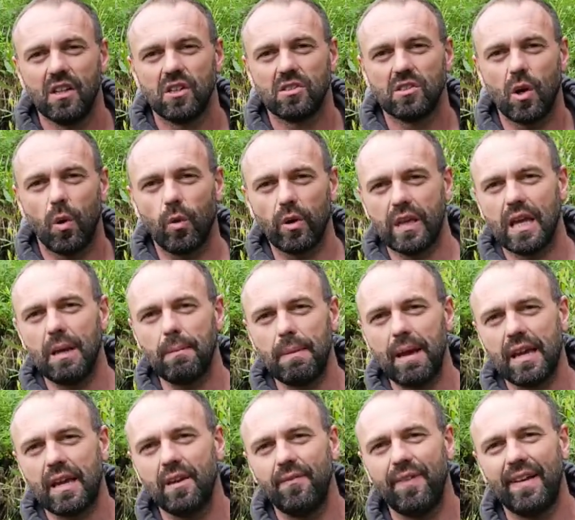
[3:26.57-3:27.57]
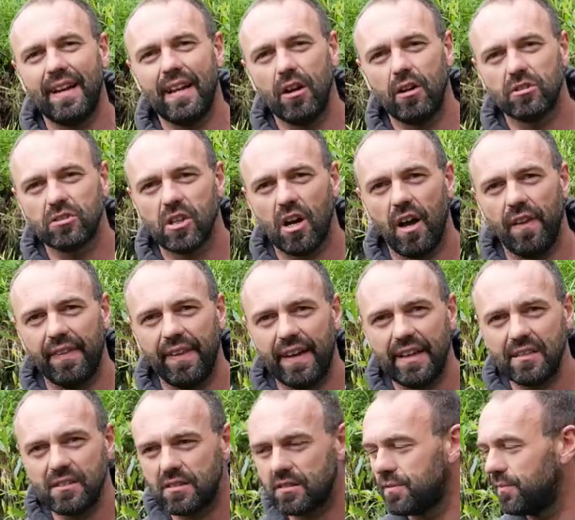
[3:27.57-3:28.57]
So we'll keep making videos on
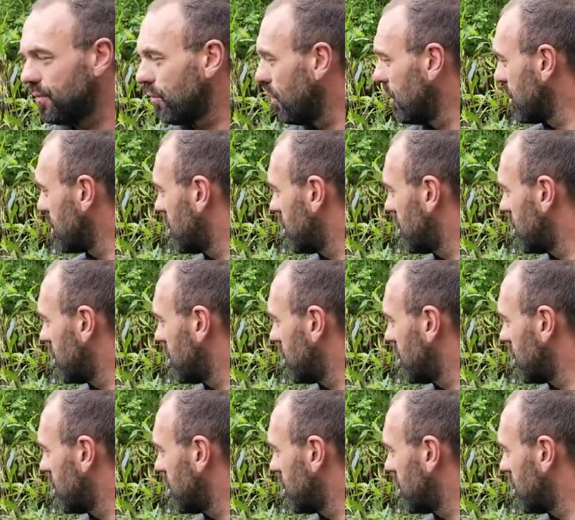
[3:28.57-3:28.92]
this. We'll